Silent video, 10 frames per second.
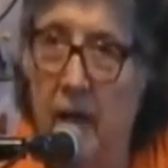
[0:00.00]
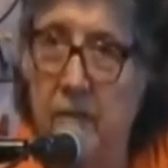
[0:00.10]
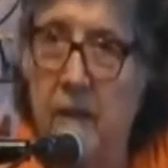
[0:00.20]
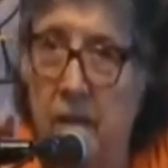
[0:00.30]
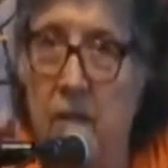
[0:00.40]

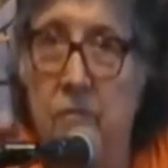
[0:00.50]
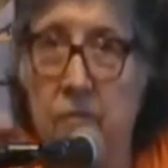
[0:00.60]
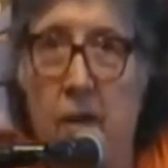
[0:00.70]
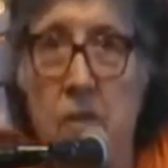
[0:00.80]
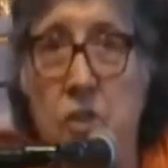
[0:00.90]
thank the
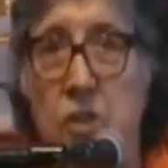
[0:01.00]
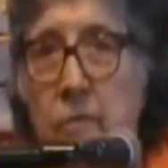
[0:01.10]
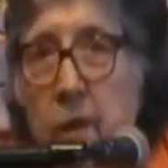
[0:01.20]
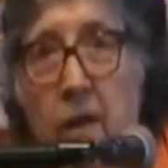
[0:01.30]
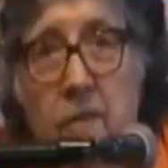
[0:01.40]

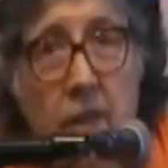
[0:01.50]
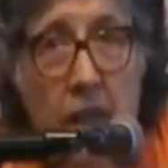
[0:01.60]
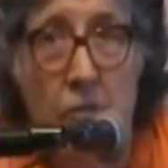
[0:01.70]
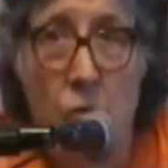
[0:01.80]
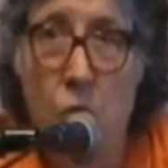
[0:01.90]
fellowship. I thank
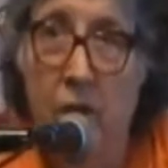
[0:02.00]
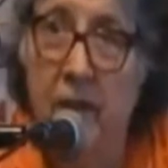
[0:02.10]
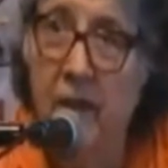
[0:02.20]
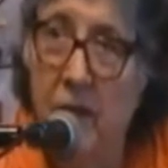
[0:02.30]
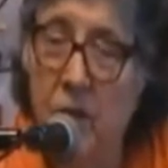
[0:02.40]
everyone
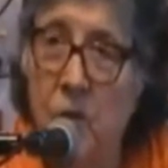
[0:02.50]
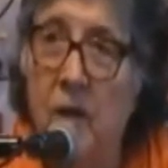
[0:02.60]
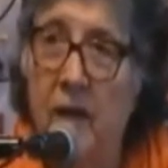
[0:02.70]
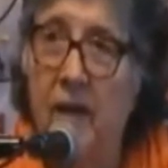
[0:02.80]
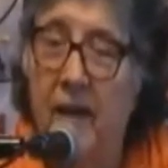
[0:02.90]
here.
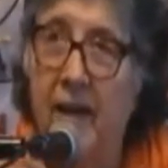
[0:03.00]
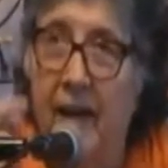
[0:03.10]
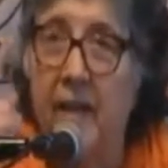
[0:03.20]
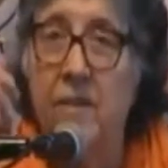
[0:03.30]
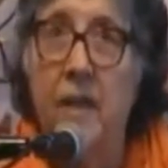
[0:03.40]

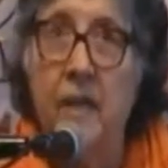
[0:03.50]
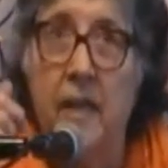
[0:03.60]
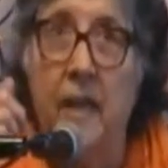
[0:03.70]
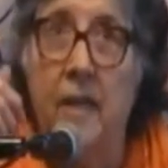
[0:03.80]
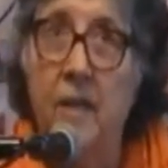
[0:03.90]
I
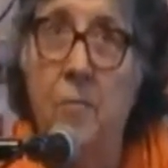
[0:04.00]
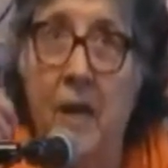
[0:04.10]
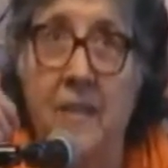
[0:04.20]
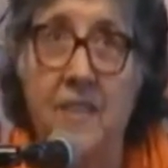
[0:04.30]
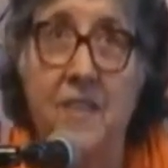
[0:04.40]
thank any of
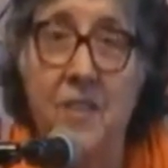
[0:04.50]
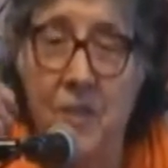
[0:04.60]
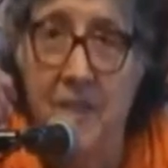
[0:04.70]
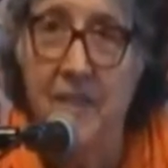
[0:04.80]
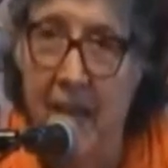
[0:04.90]
my
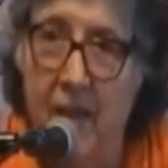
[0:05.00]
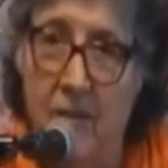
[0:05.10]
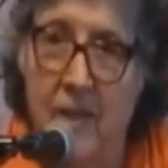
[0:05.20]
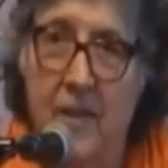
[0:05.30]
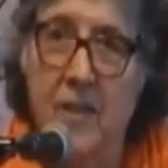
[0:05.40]
students out
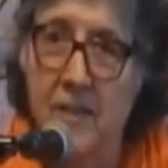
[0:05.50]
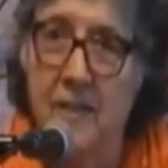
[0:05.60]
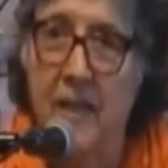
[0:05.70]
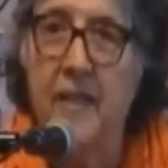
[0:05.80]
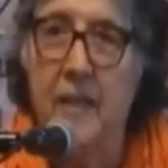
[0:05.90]

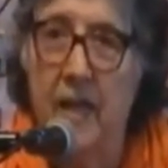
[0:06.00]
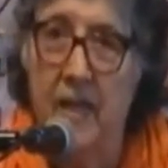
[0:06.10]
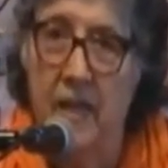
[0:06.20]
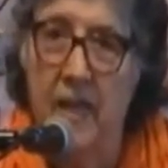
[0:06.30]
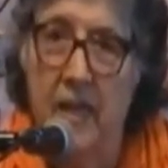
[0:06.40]
there
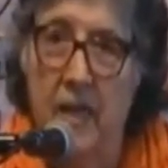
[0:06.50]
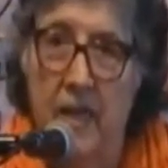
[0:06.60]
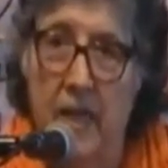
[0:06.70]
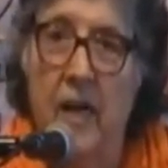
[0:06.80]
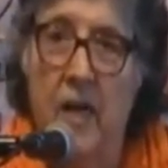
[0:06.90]

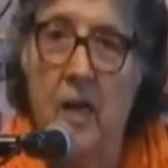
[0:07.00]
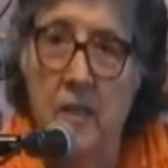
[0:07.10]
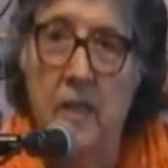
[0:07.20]
uh,